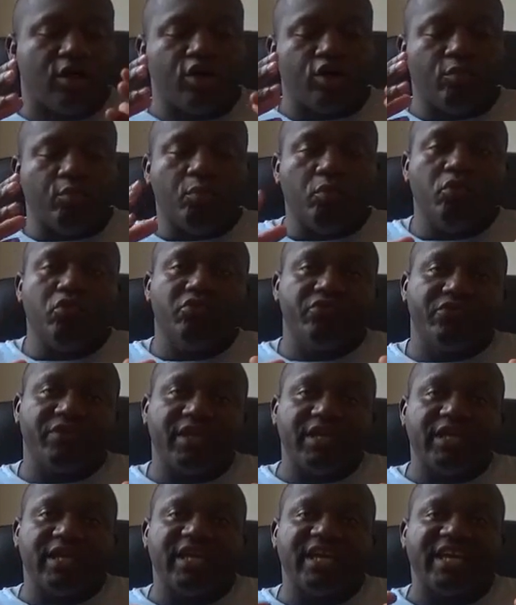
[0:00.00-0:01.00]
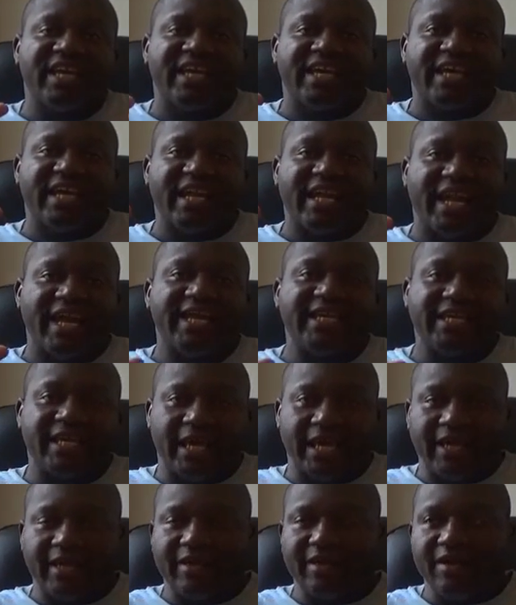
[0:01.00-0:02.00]
Movie
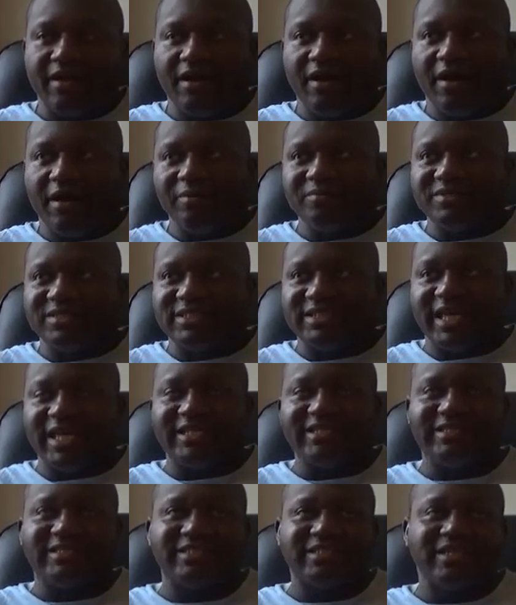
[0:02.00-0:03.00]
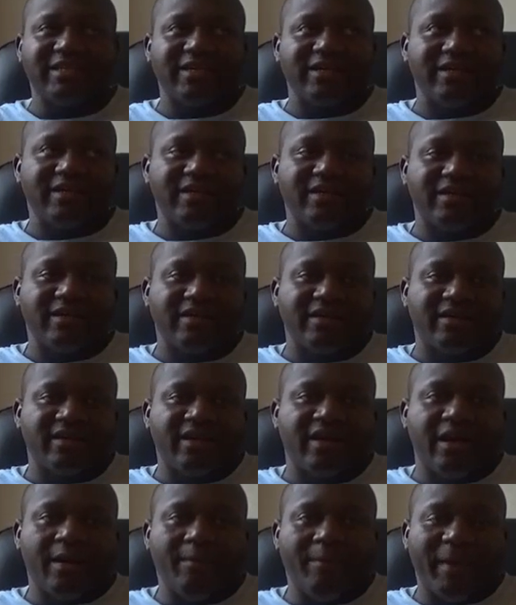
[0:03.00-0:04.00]
linking. Since
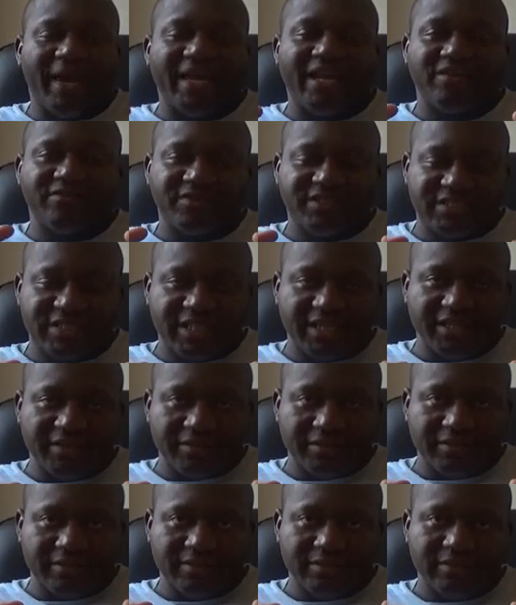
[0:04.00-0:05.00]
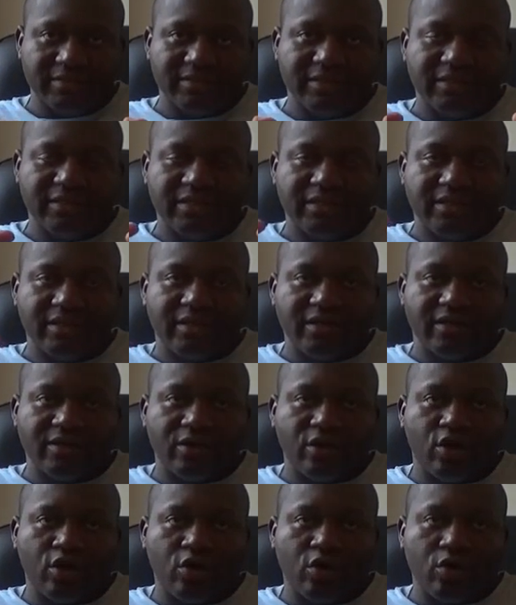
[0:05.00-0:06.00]
Man of Steel
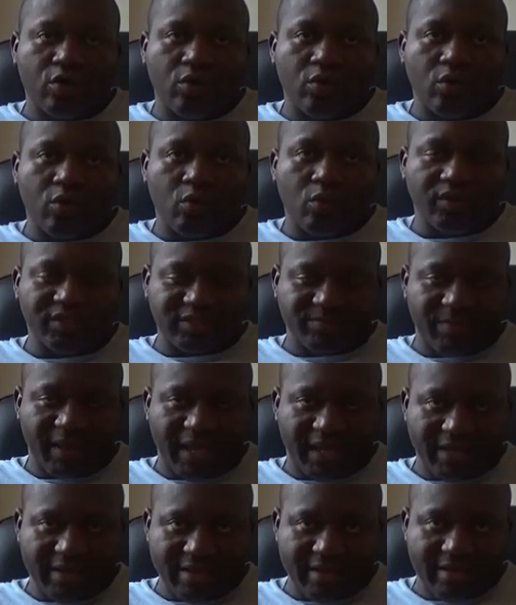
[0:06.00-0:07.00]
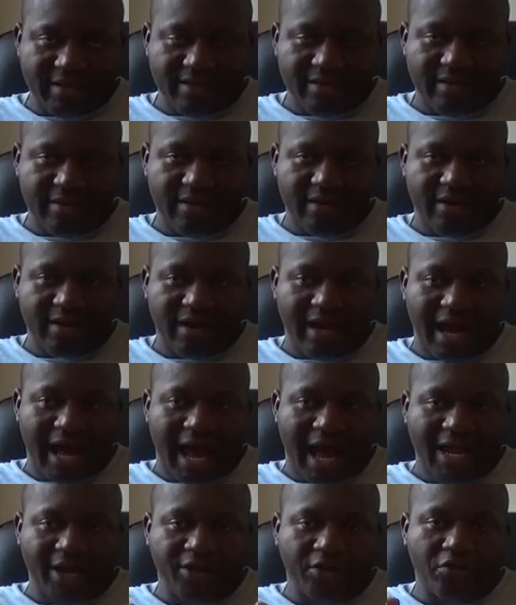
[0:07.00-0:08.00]
was made,
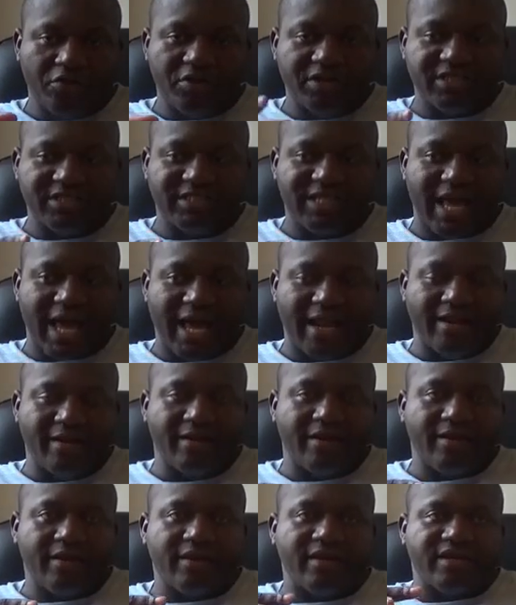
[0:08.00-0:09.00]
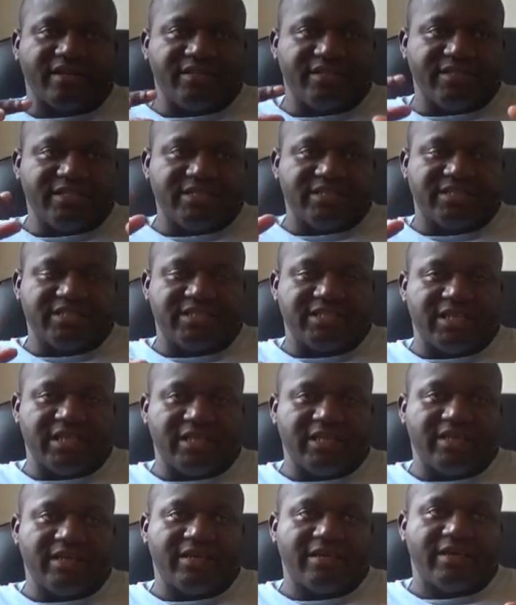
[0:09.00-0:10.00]
I noticed that
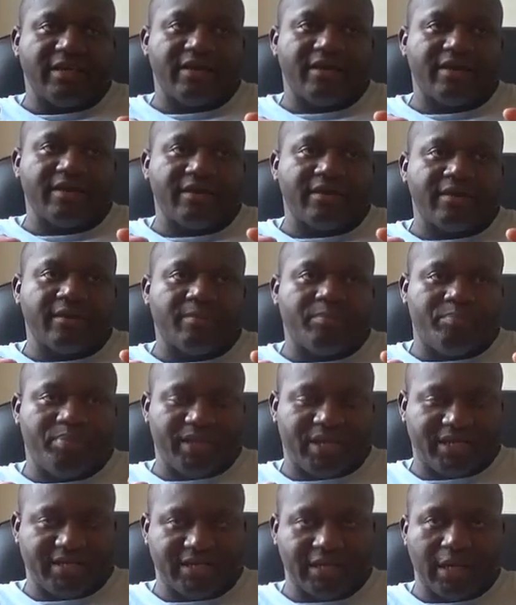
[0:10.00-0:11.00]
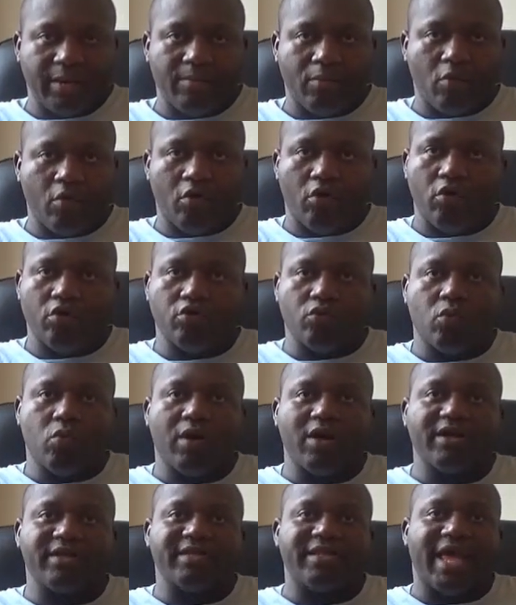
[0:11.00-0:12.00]
DC picked up on
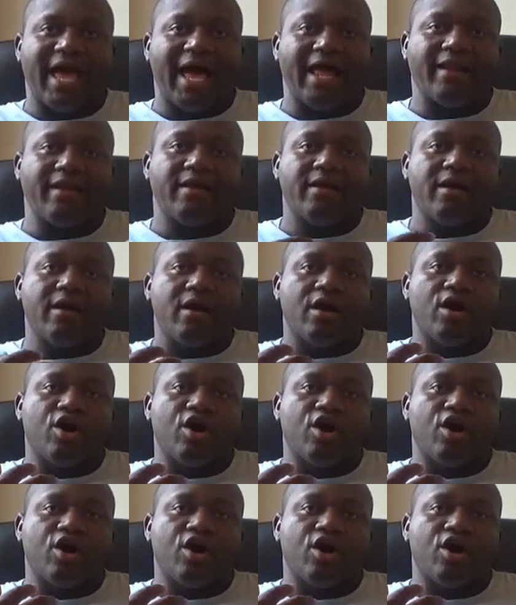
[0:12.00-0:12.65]
what that